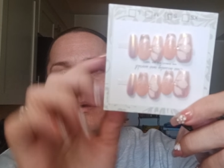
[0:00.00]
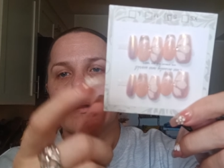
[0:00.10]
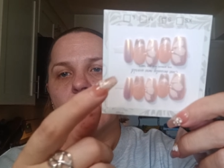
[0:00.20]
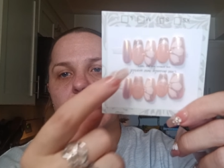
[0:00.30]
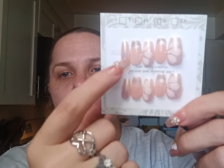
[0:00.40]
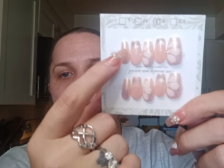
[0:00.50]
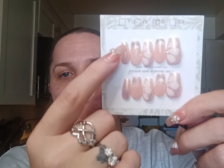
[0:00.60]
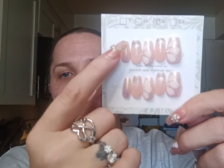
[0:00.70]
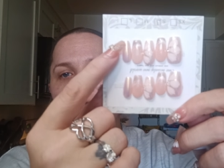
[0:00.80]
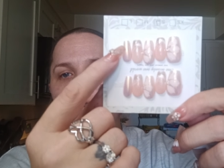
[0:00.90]
Like this
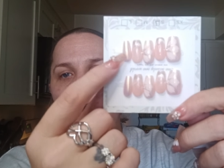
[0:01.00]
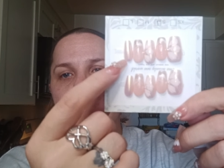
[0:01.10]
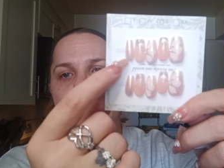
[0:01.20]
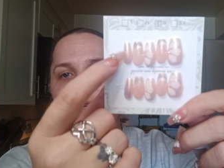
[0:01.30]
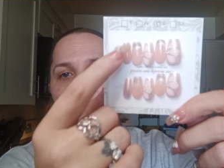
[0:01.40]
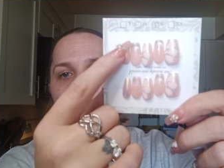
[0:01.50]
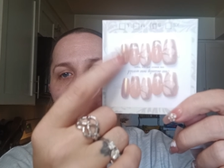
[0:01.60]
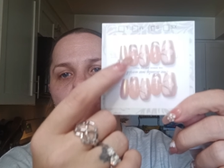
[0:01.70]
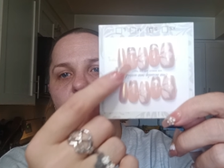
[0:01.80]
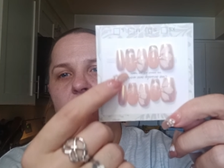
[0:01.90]
is a frosted,
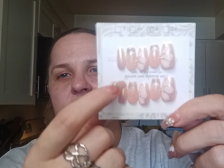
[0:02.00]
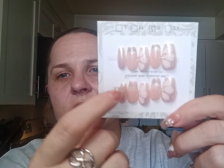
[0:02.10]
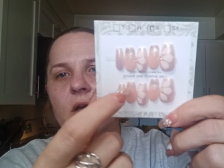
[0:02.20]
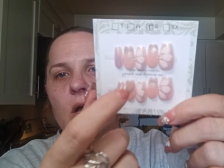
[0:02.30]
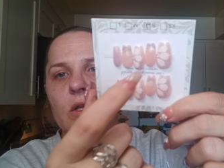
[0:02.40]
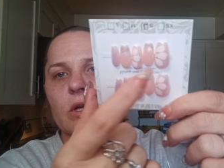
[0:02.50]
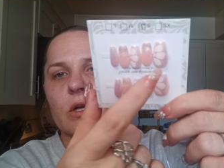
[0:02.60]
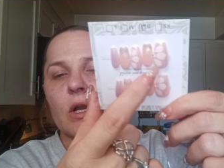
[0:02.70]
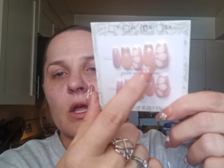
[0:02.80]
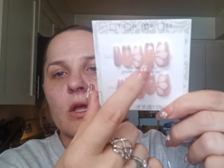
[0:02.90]
all frosted
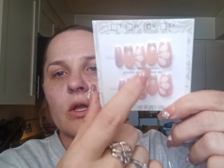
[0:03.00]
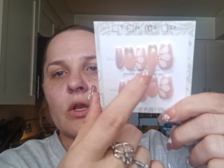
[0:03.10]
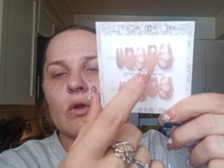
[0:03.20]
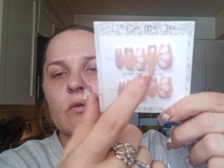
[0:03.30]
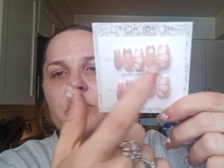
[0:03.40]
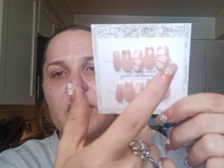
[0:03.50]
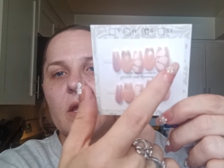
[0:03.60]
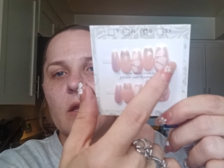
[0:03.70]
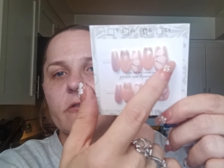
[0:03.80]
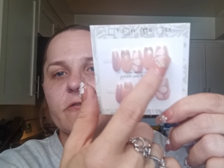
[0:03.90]
color. Nude
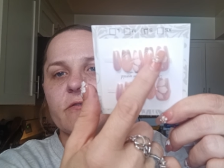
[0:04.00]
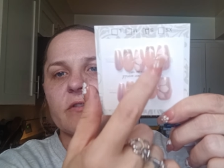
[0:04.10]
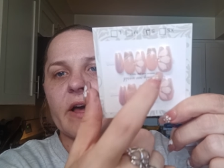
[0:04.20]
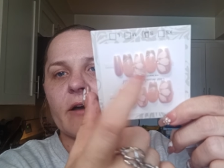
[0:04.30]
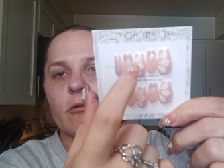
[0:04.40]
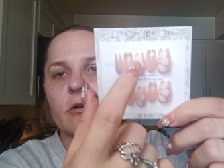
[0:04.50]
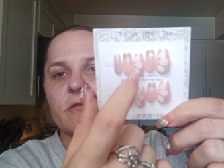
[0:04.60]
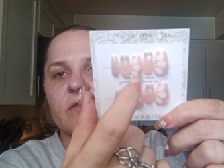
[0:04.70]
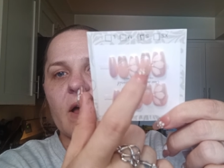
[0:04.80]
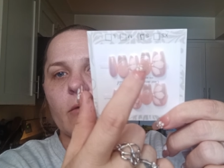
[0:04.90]
pink, flower,
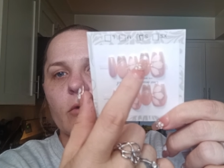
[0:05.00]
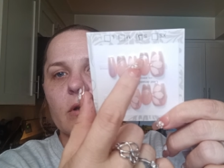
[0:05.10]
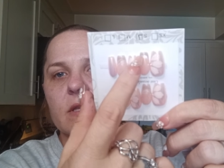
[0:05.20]
flower.